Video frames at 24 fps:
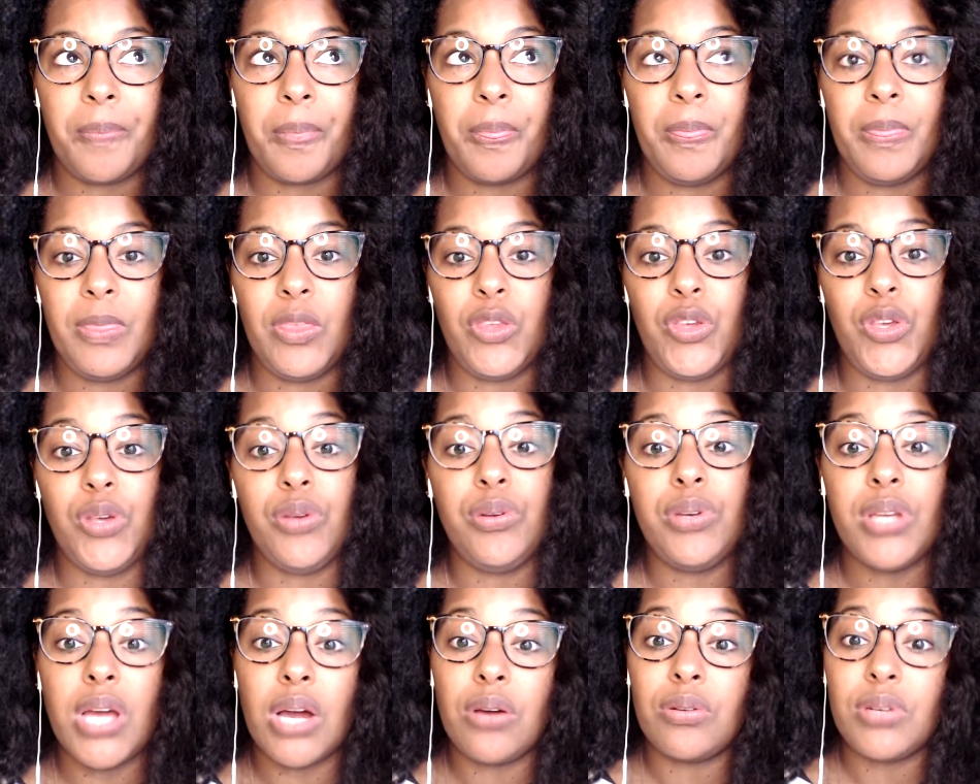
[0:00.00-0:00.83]
you
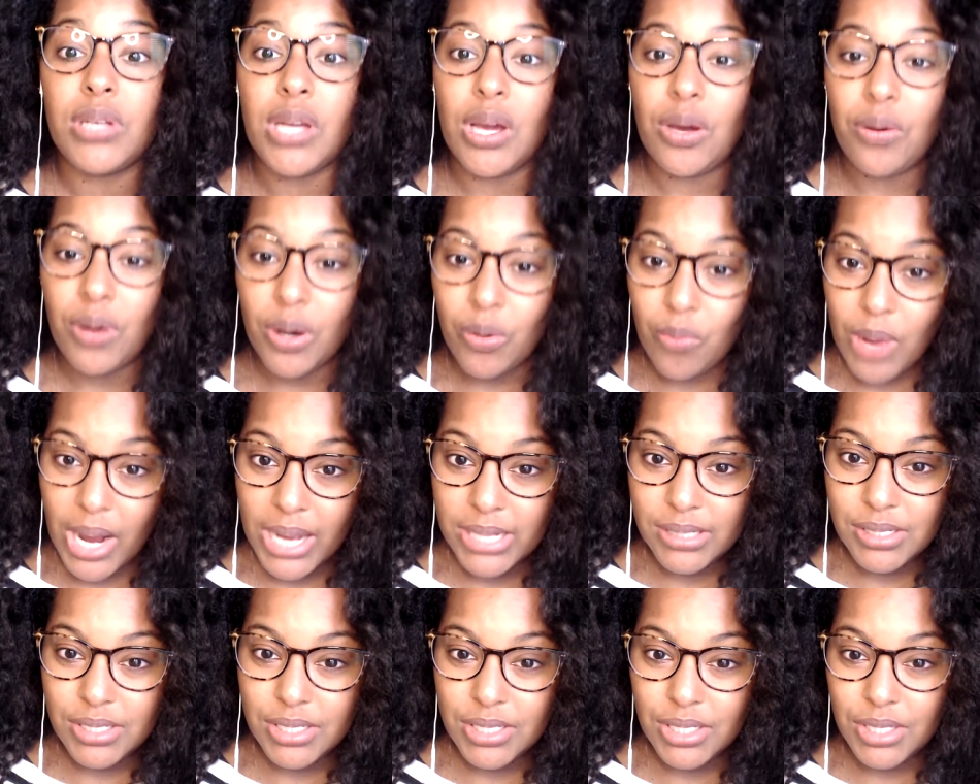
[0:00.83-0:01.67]
don't know are
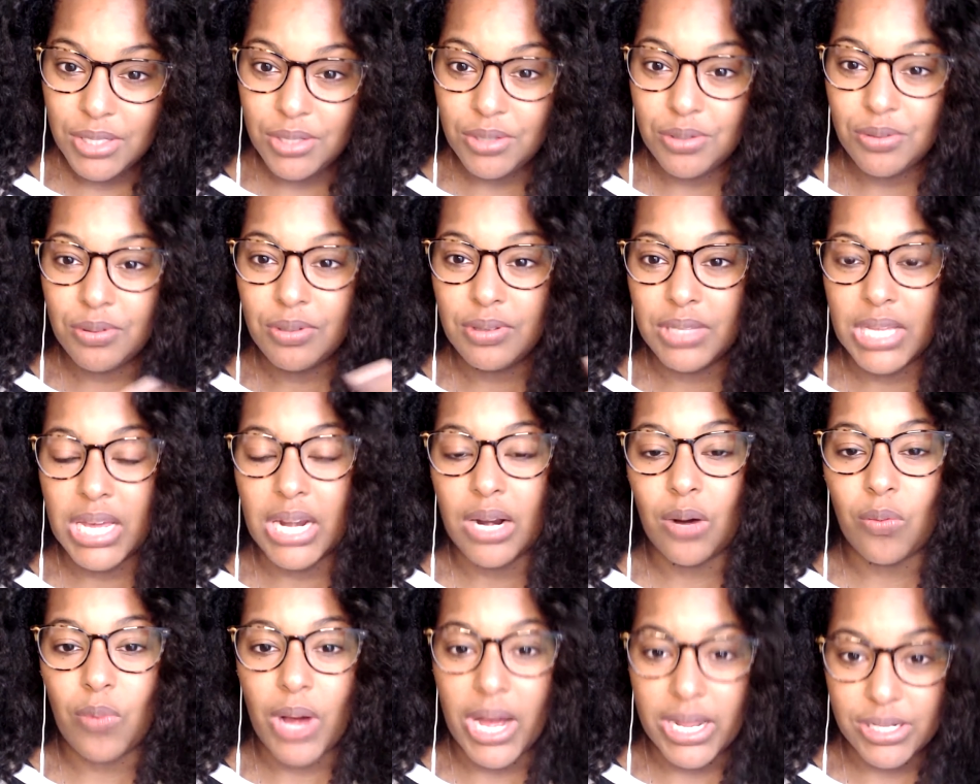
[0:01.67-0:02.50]
watching you that
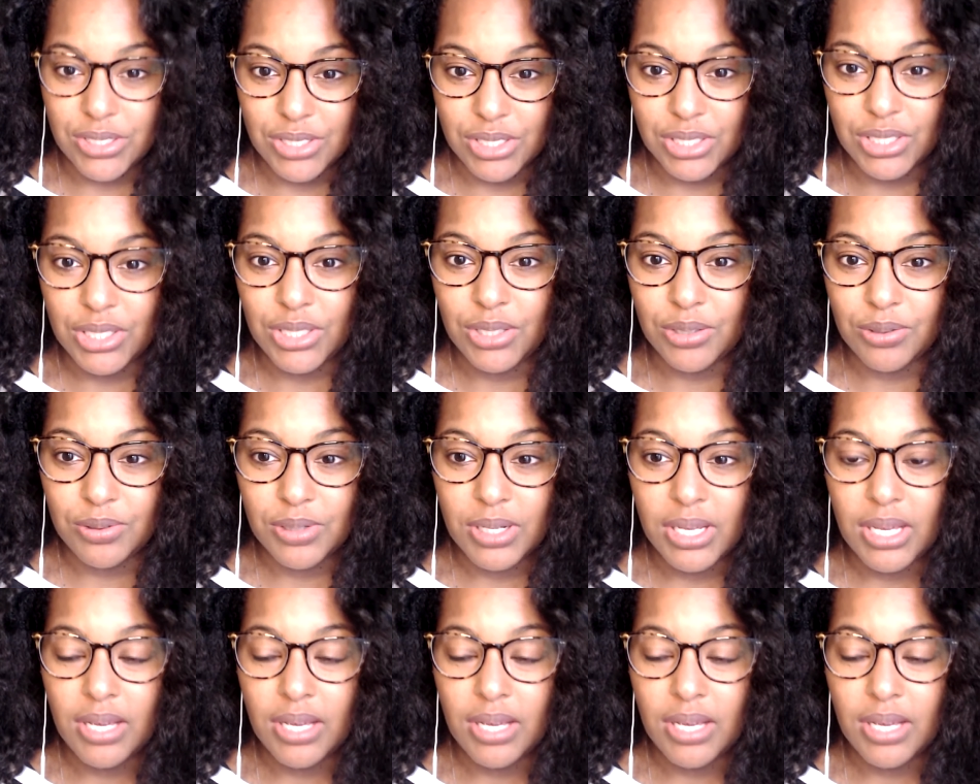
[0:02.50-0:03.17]
are watching you.